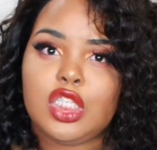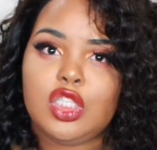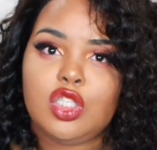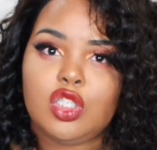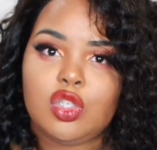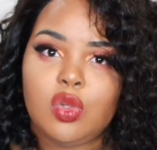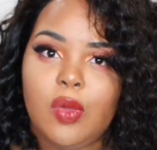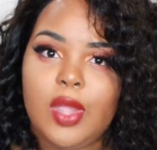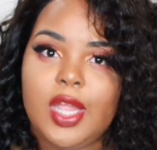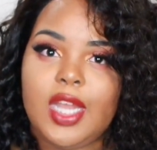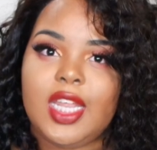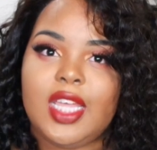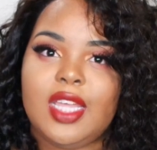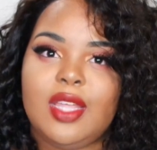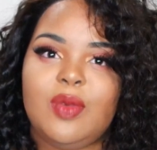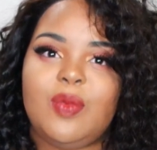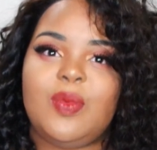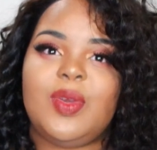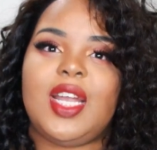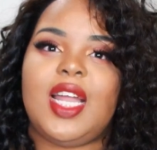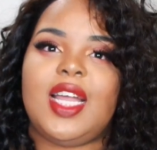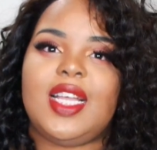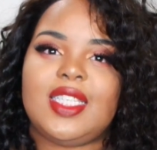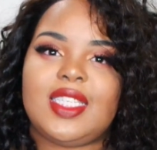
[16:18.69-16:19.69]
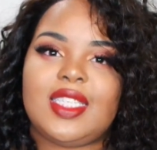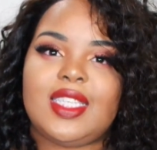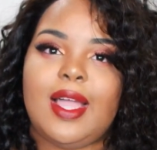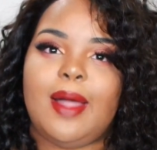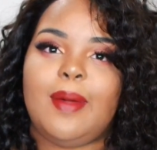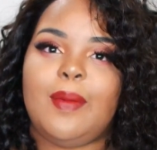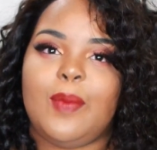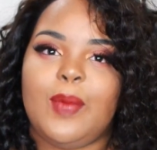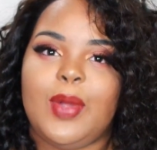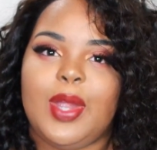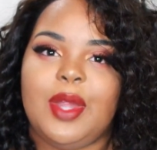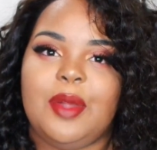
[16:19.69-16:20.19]
enjoyed it when I
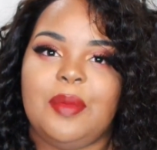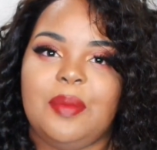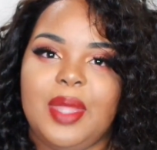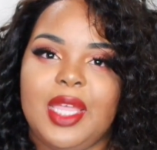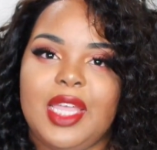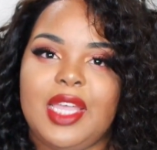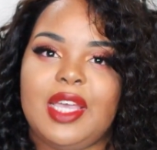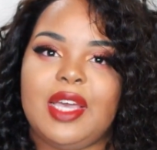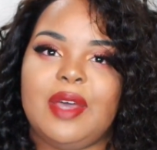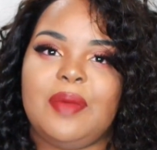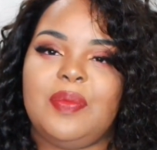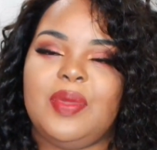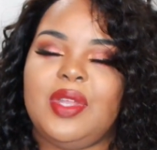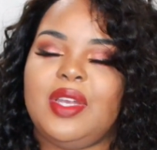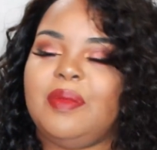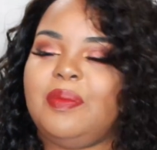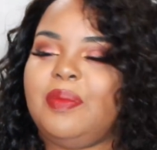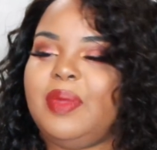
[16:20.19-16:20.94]
stopped wearing makeup in